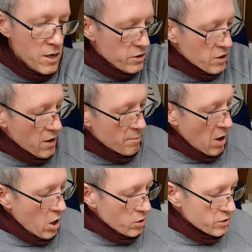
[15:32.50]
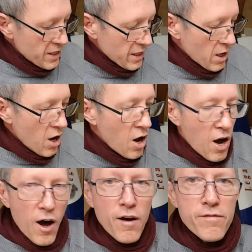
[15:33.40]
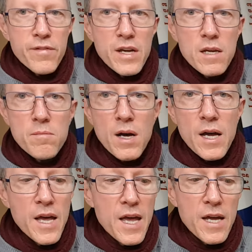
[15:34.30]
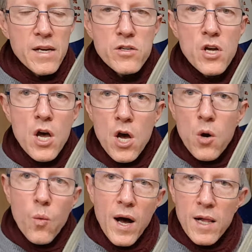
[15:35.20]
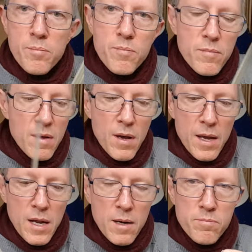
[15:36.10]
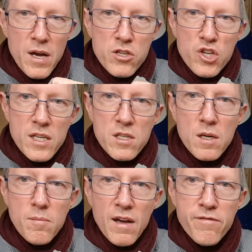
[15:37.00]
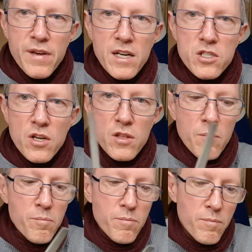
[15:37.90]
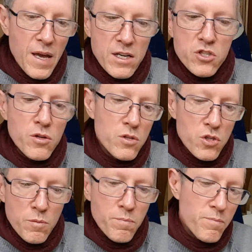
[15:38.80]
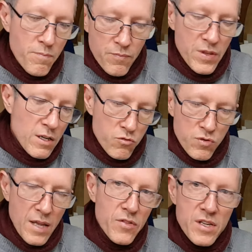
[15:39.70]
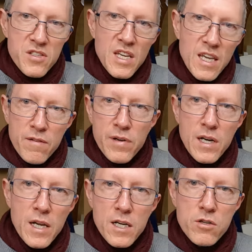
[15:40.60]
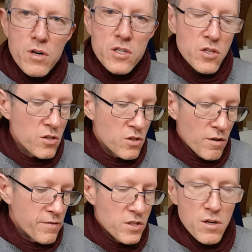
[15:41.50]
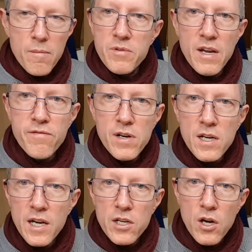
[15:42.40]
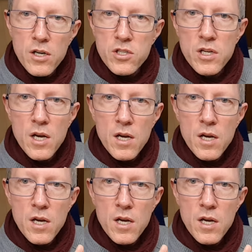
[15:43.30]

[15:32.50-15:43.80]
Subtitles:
So I'm holding a half in my hand while and adjusting my fingers on the back to run this evenly across the surface. So I'm definitely not